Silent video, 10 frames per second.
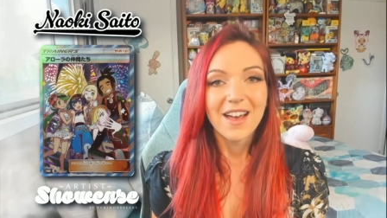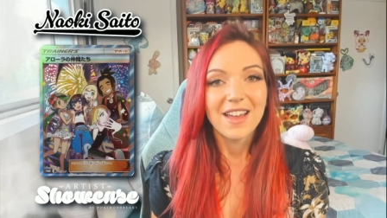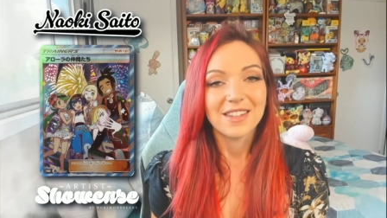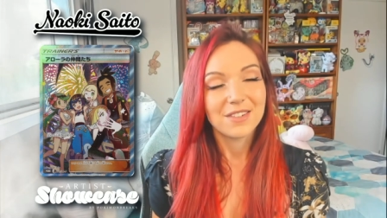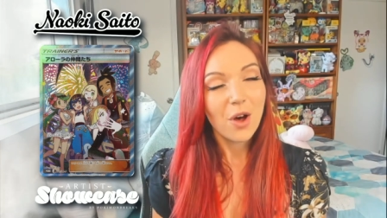
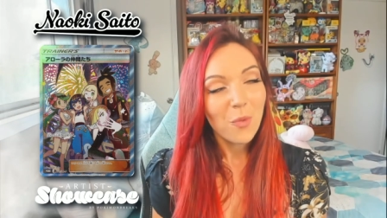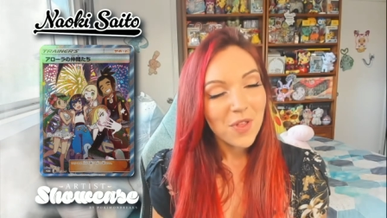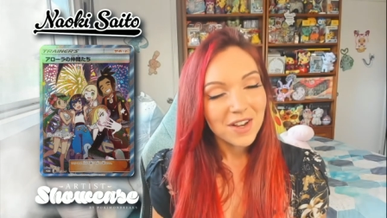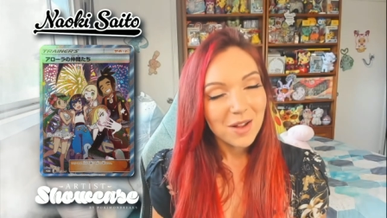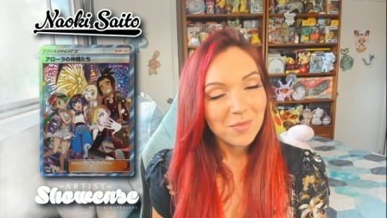It's not one
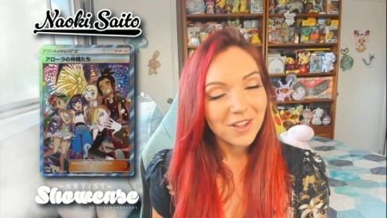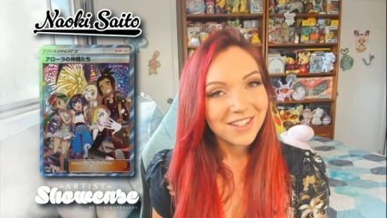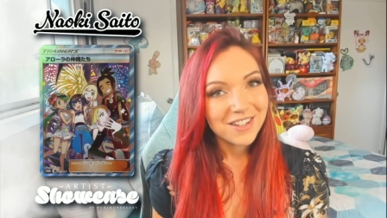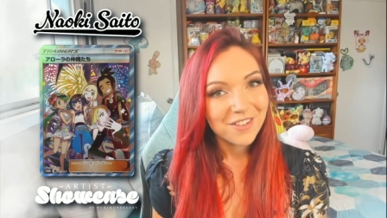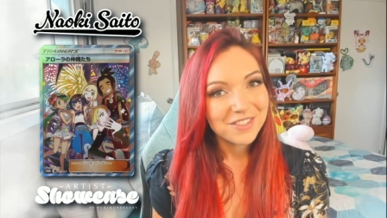that I'm
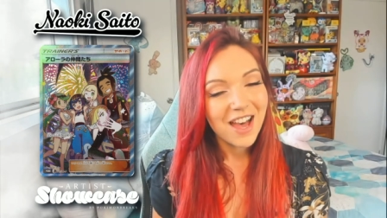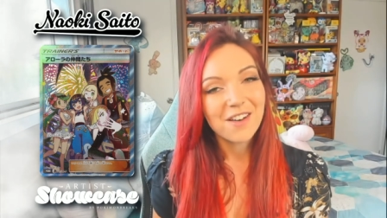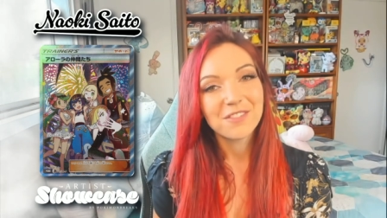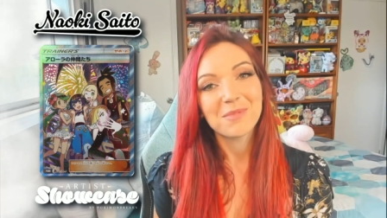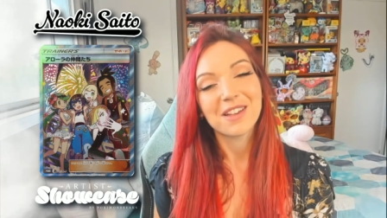lucky enough to
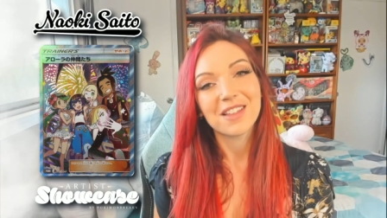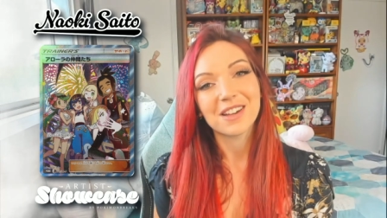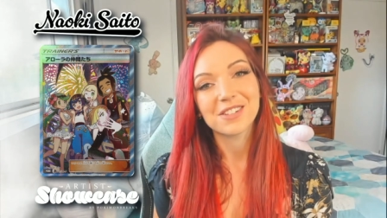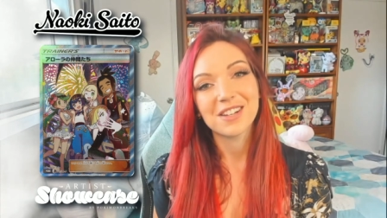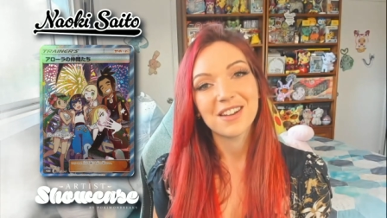have in my
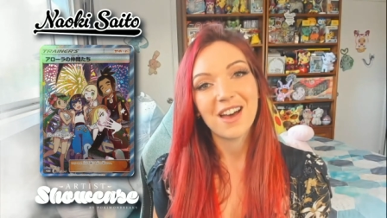collection.